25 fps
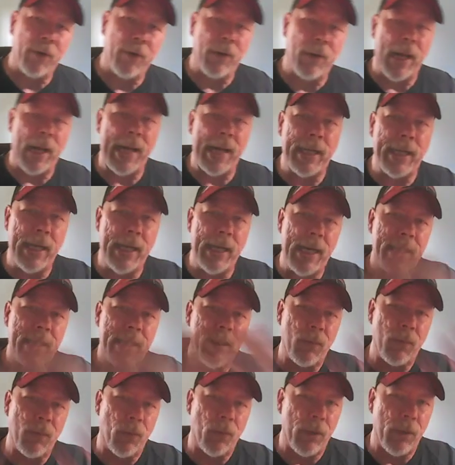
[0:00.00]
like
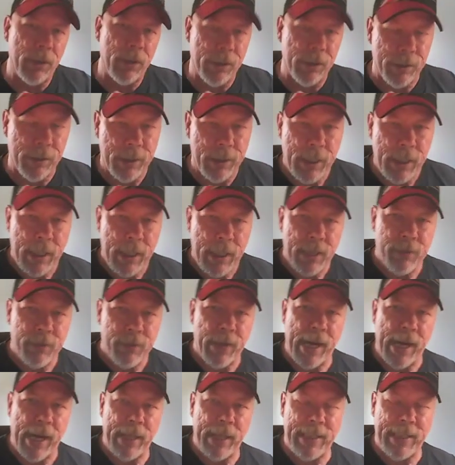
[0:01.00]
us and we're just
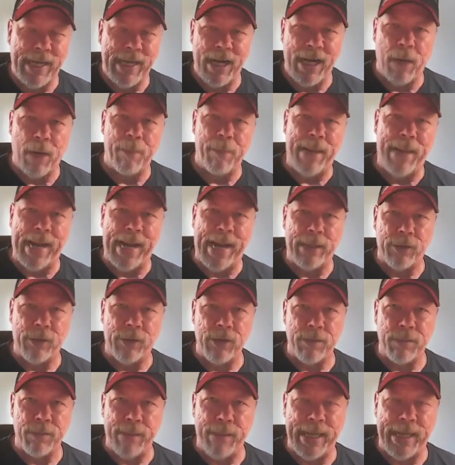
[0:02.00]
trying to help
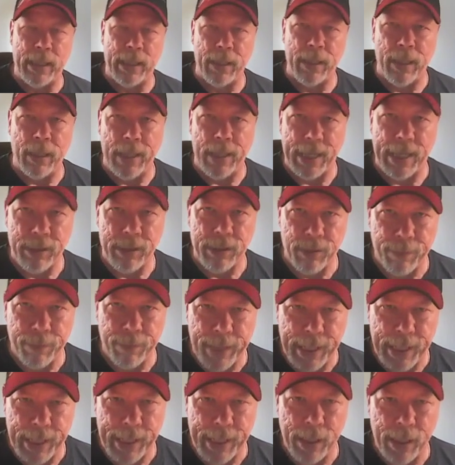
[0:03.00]
actors make a little extra
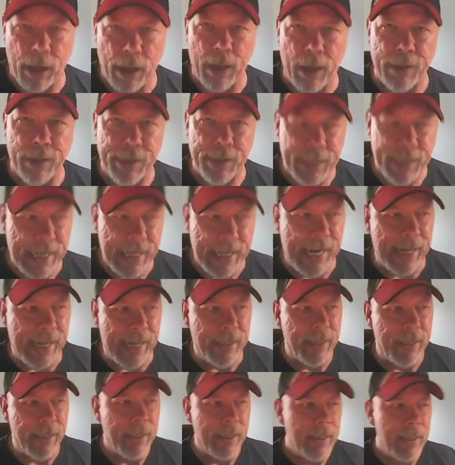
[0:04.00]
money on the
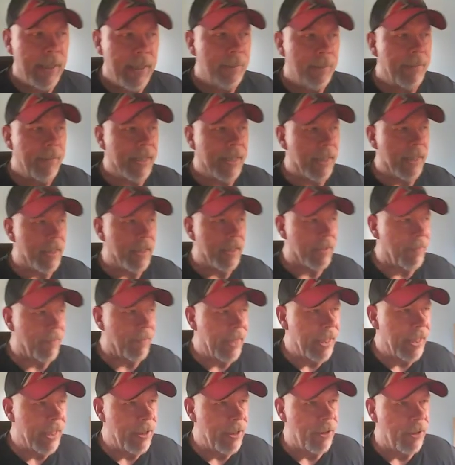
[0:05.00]
side because of
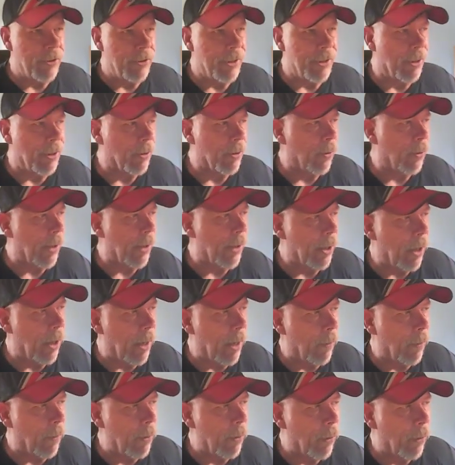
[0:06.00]
the issues that are going
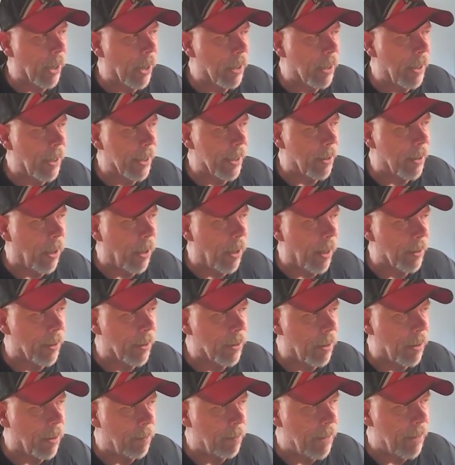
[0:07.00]
on, we want to click
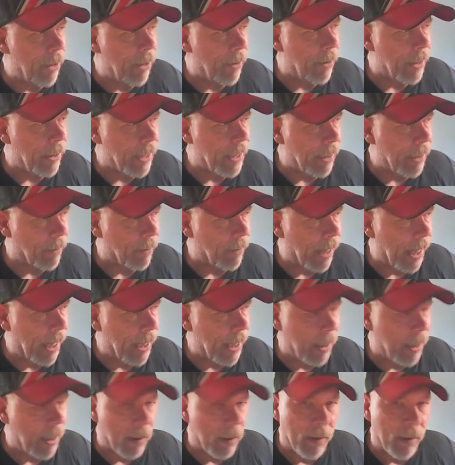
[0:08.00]
on Community right
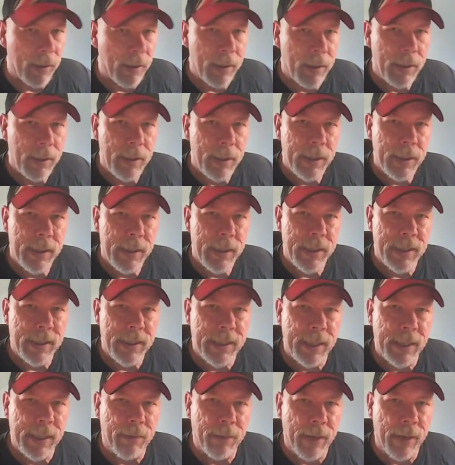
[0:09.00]
here. You
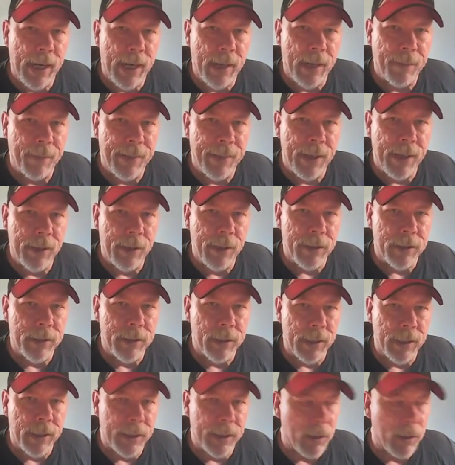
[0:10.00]
see it right up here.
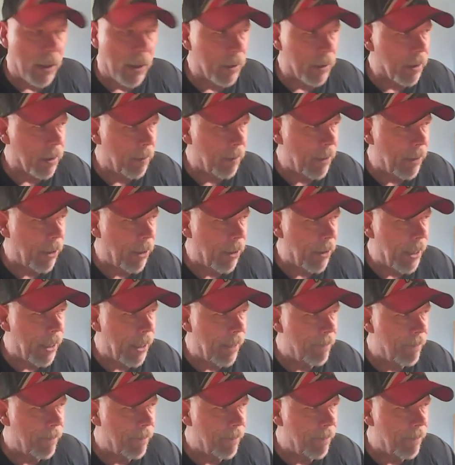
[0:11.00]
Just click on Community,